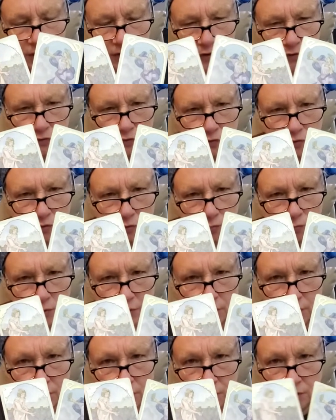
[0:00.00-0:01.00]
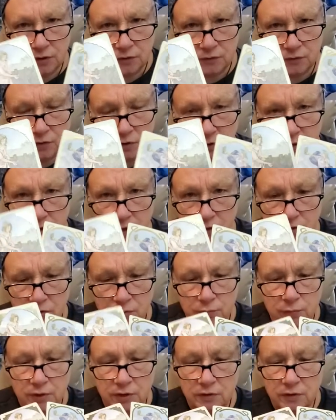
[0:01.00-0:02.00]
is to be the
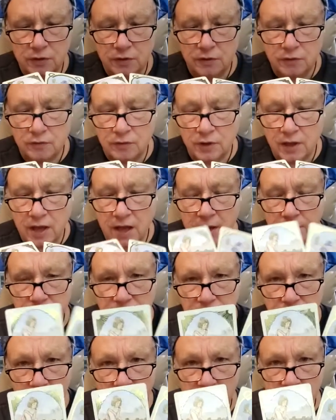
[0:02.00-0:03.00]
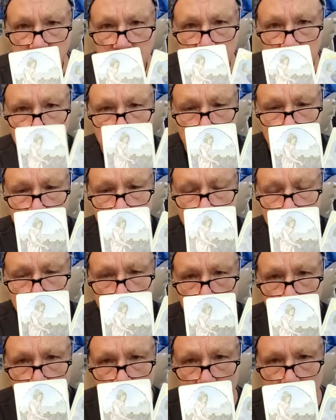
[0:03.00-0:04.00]
independent, the happy bachelor,
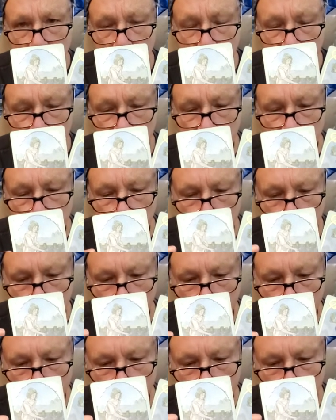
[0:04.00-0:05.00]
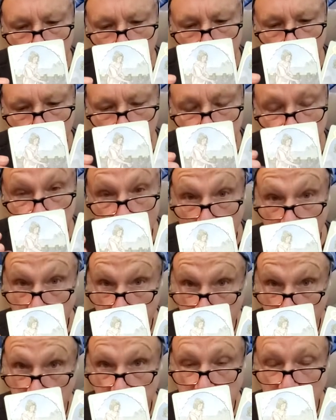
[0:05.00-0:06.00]
to be
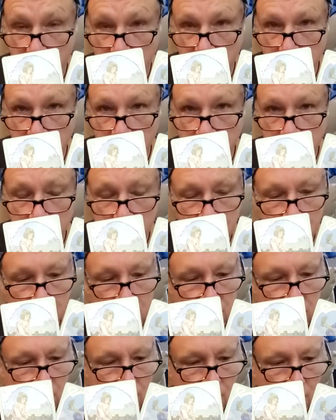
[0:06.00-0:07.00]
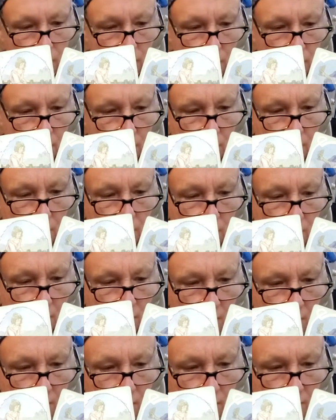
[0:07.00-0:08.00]
self-contained, you
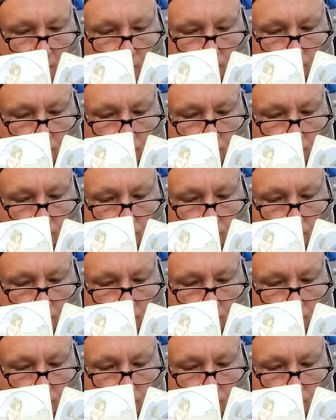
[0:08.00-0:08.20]
know,